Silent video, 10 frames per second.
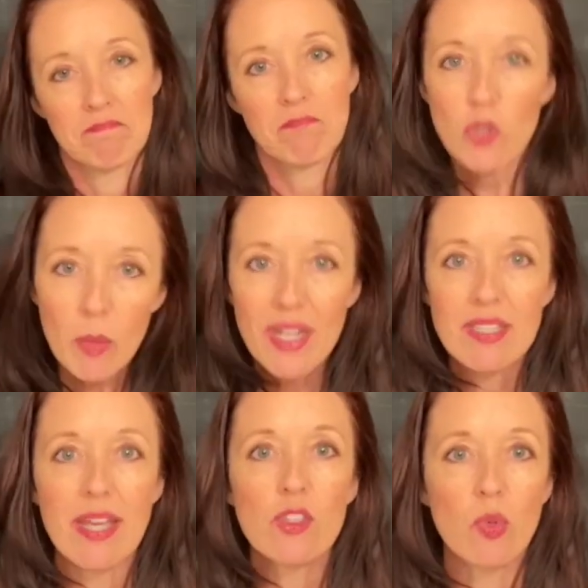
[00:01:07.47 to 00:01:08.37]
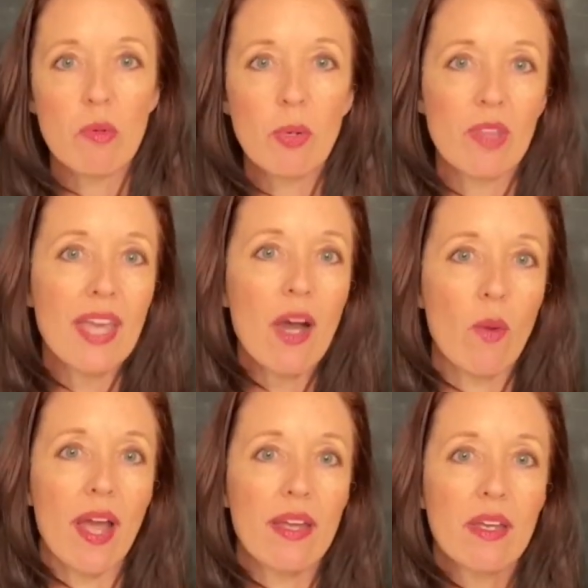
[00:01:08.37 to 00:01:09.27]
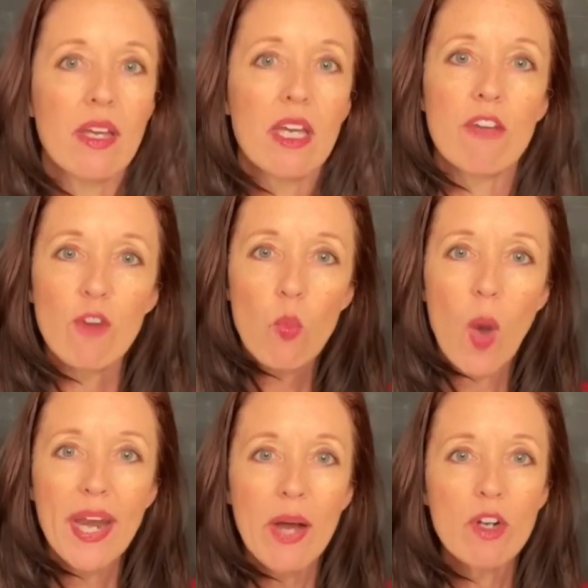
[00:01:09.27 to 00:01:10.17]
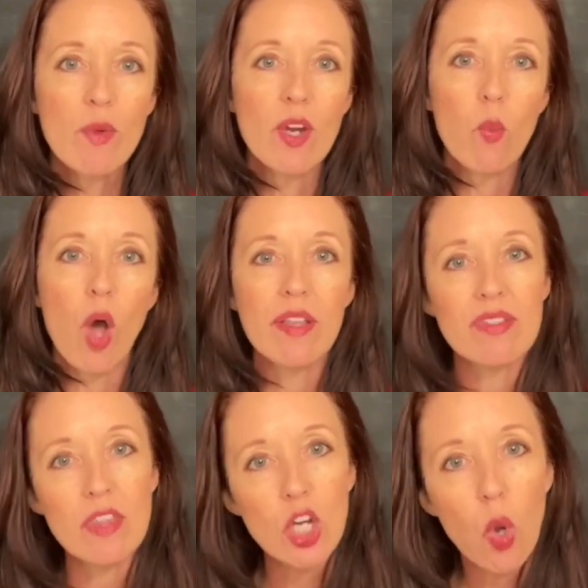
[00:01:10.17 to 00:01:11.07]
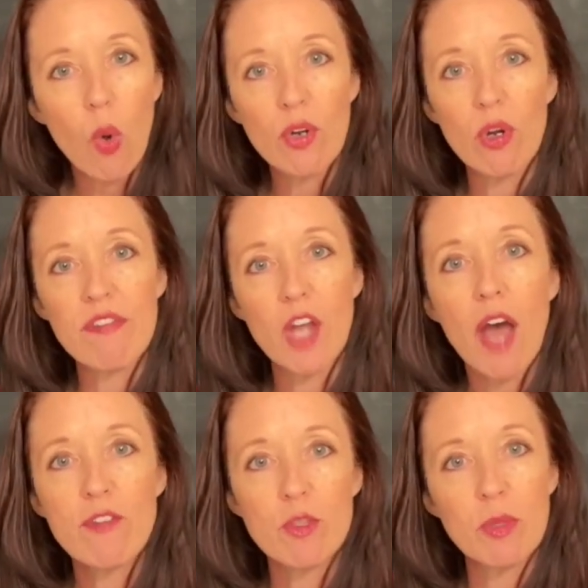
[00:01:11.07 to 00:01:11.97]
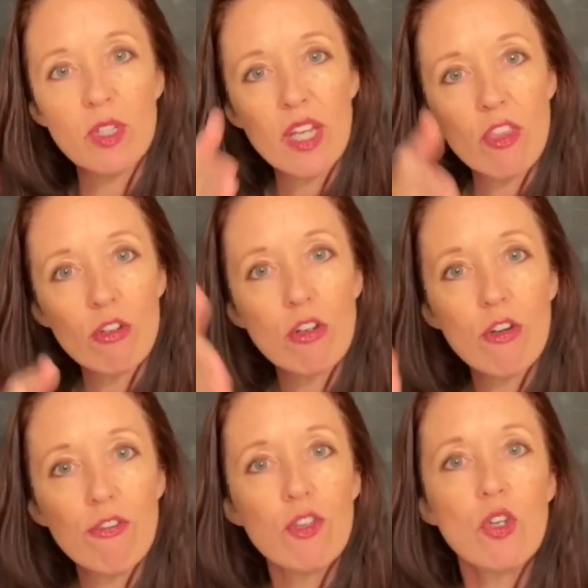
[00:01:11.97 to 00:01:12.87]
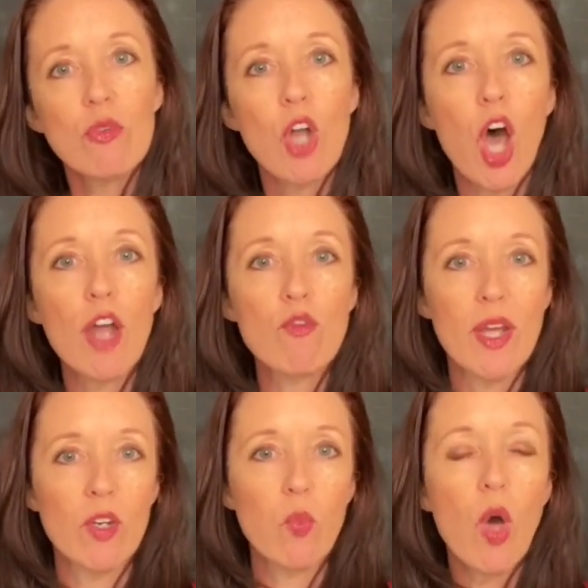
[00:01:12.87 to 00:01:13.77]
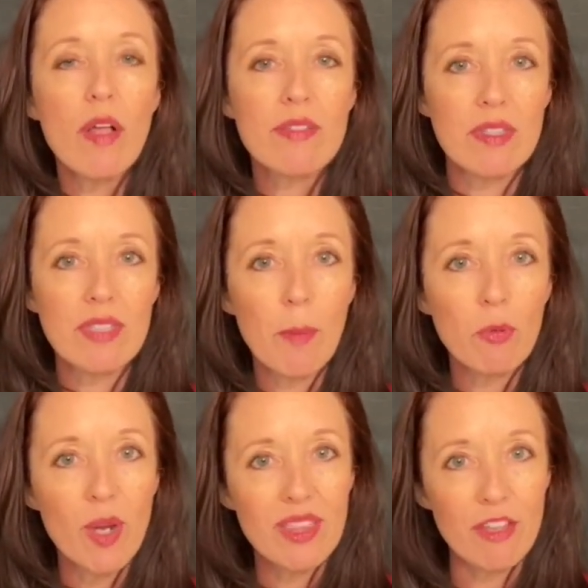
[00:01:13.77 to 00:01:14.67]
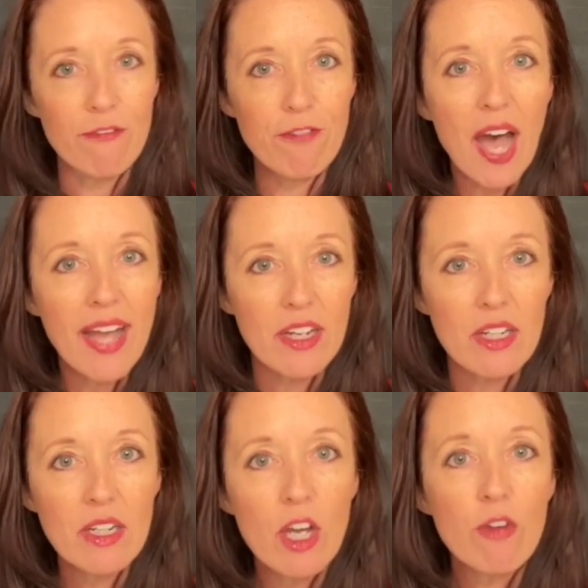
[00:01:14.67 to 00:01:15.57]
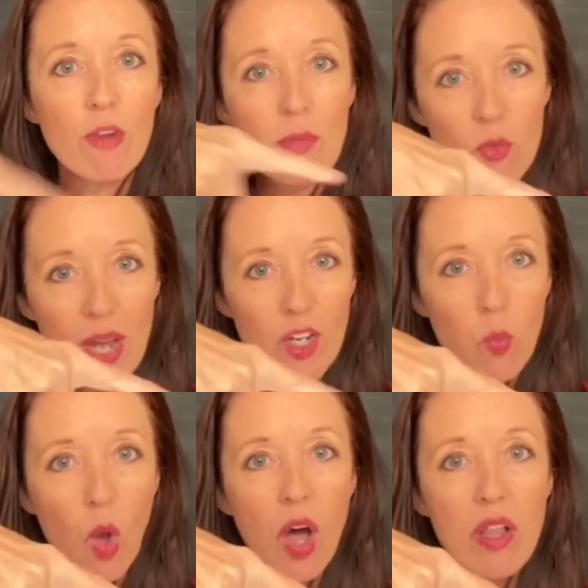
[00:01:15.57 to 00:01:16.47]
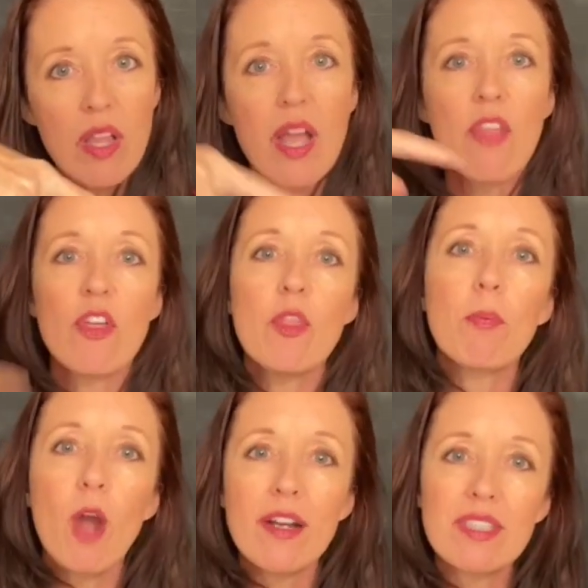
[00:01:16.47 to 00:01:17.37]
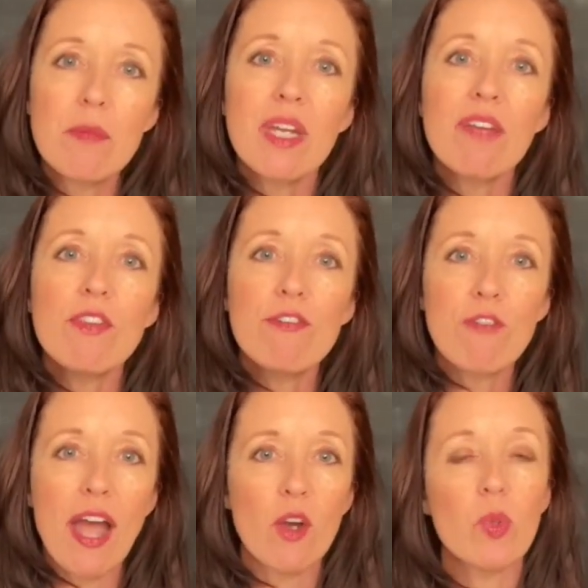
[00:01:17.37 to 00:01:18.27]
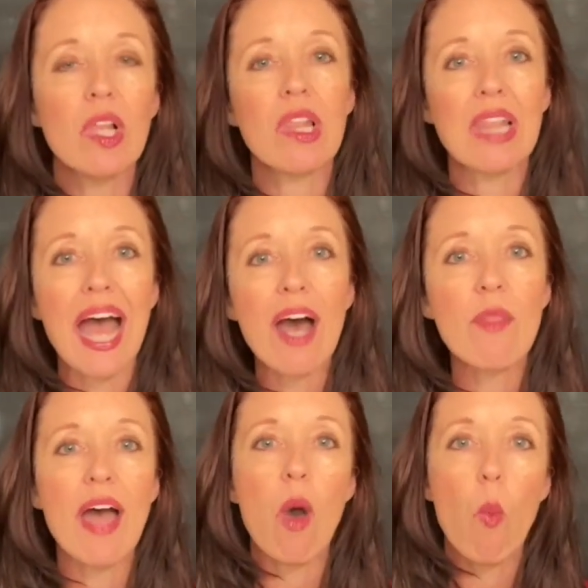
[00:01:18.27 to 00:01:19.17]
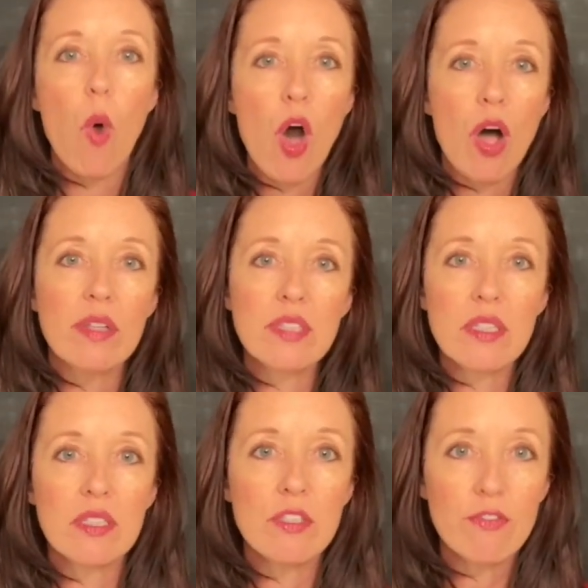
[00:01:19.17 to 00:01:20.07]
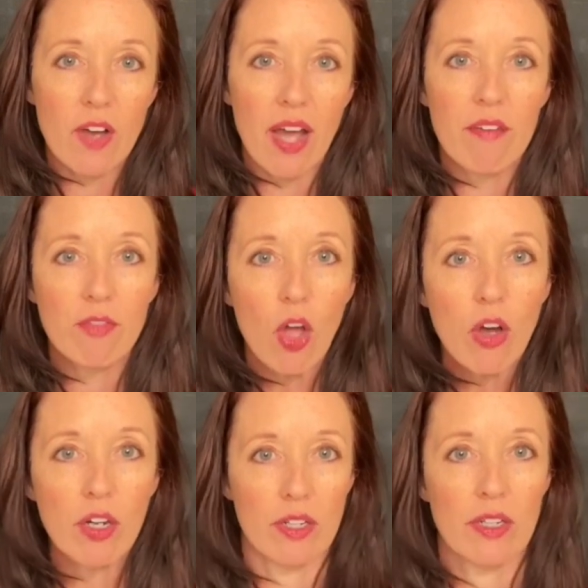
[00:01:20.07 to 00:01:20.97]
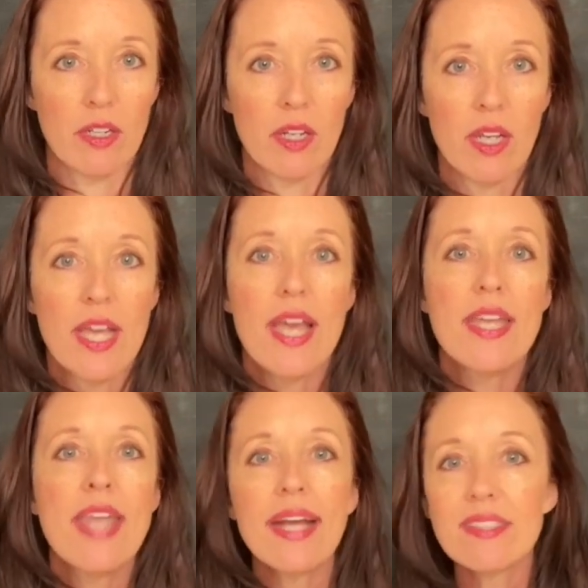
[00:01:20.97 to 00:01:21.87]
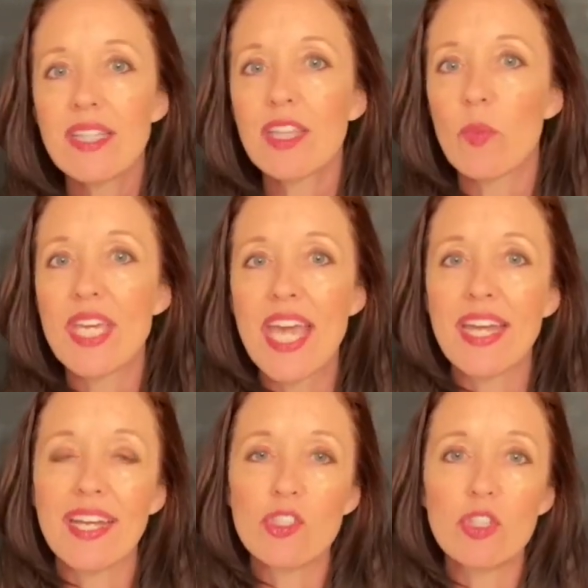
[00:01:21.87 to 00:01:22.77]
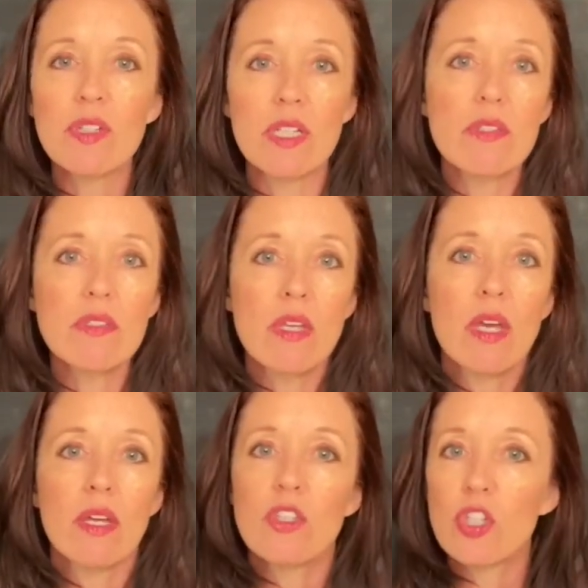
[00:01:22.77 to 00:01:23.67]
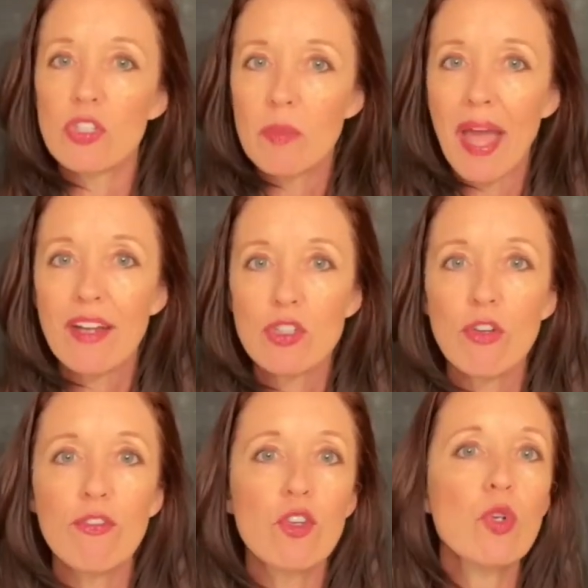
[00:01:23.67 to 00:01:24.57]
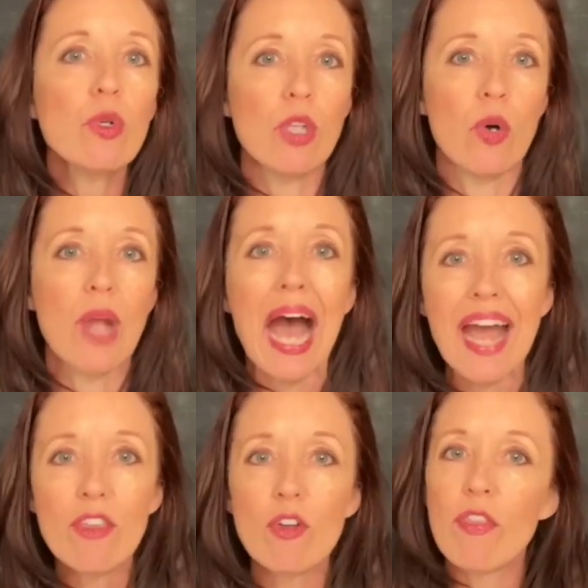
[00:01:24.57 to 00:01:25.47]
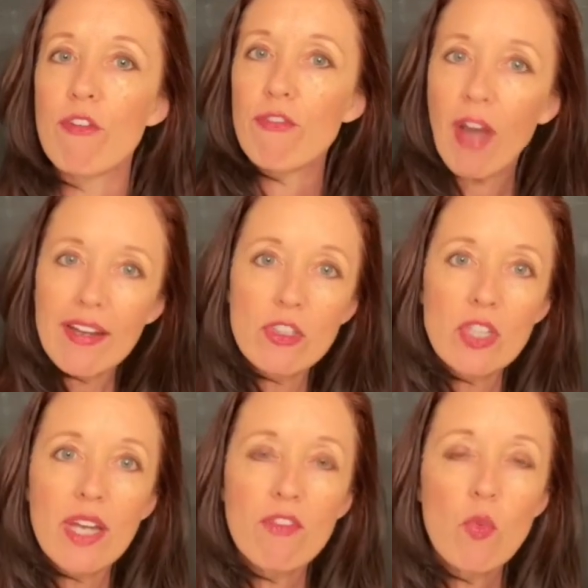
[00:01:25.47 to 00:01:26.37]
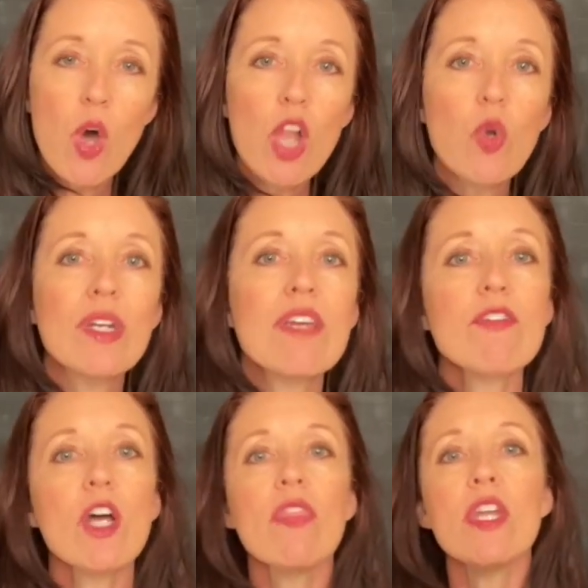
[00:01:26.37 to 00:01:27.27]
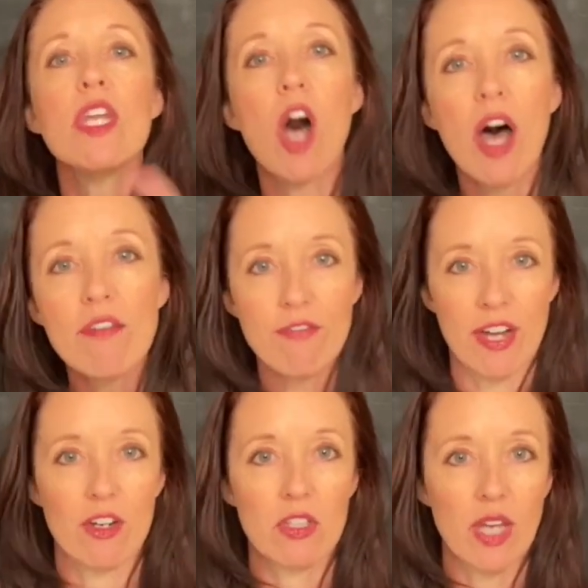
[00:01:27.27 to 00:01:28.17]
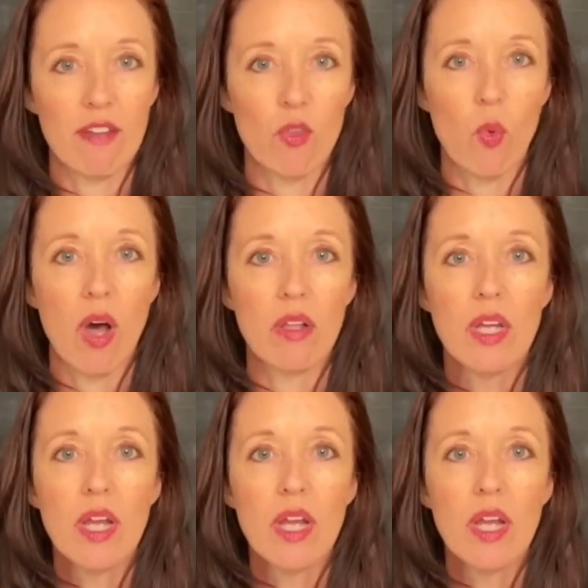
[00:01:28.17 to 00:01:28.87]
So it makes sense when we put it that way. If a 1 hour rated wall is in the corridor of an office building and there are a few non-rated walls that separate the fire from the rated wall, then the proximity of the fire will allow that wall to survive longer. Next thing that we can't answer is there some extra fuel load either on the fire side of the wall or even on the non-fire side of the wall?